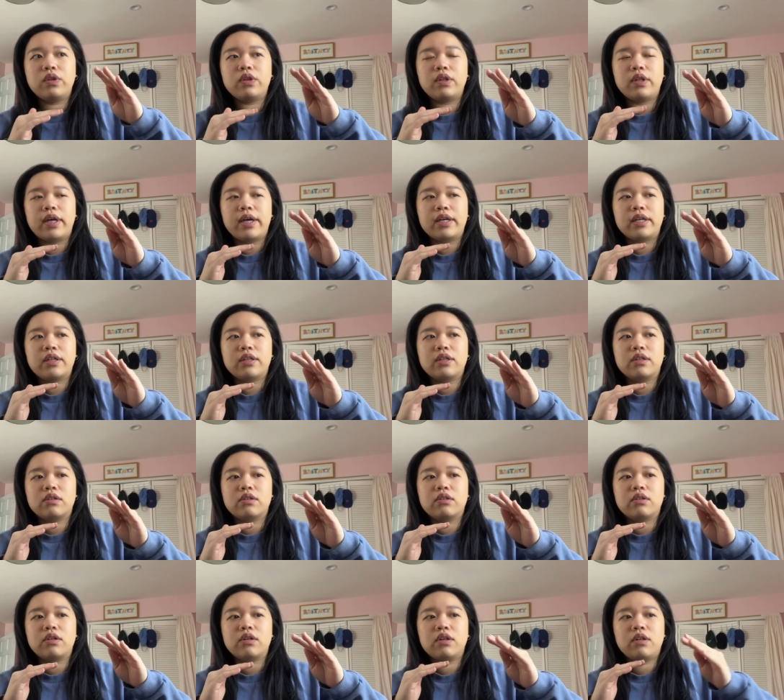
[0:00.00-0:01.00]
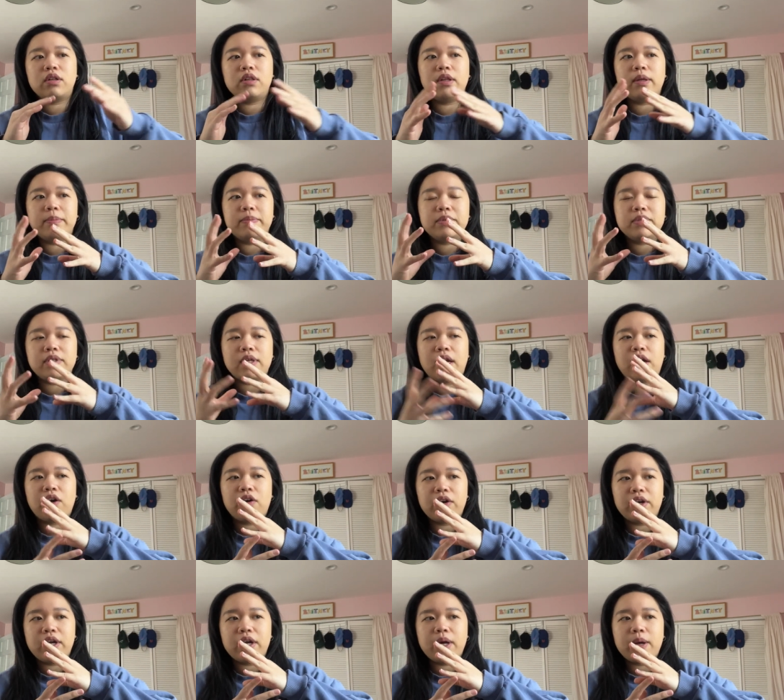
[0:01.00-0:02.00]
like eclipse
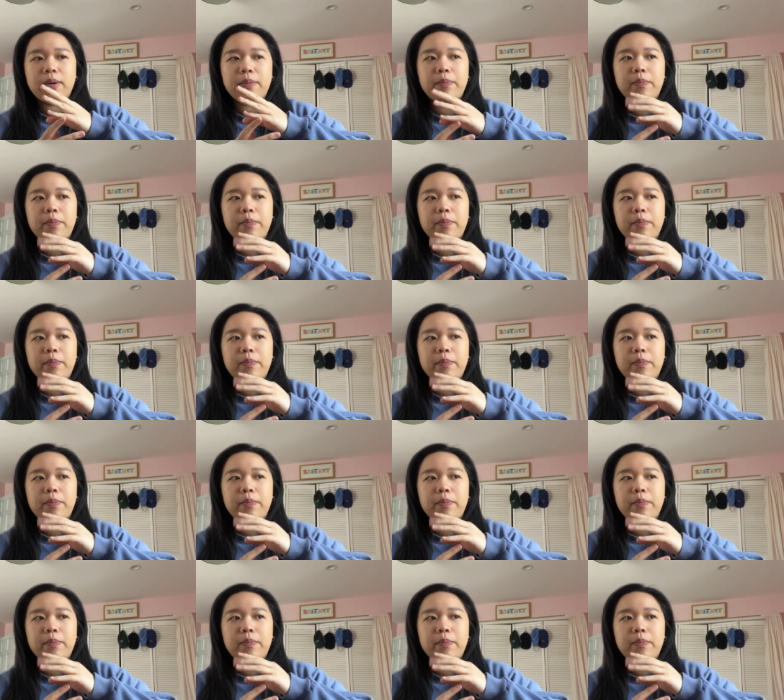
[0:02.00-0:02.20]
area,